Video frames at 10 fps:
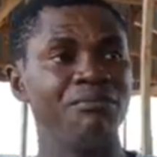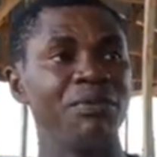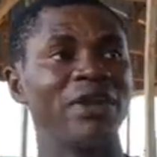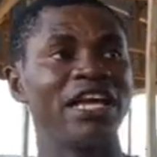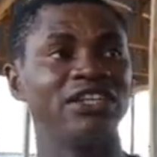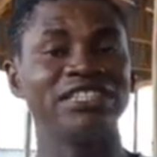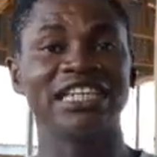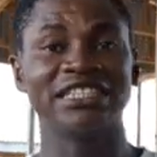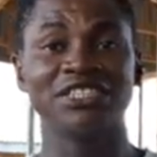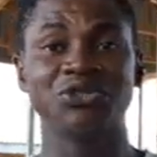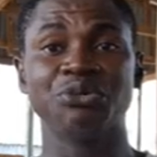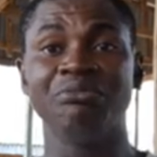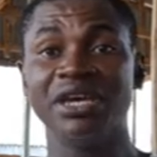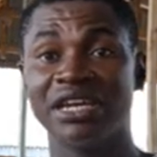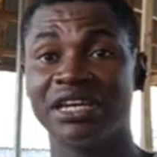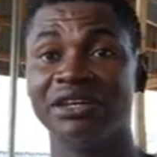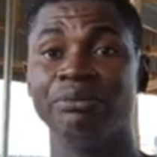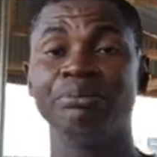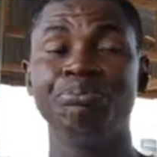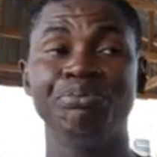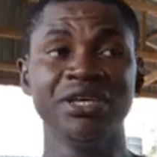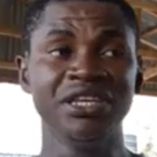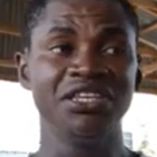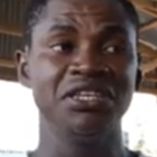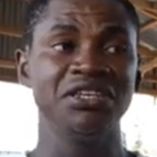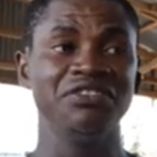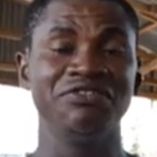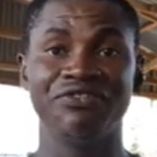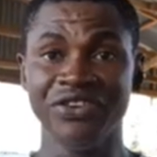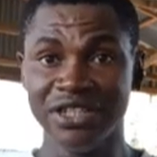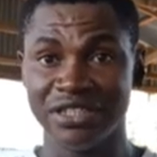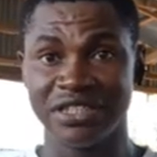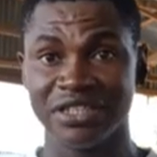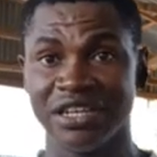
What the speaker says: People are just getting to make pig feed.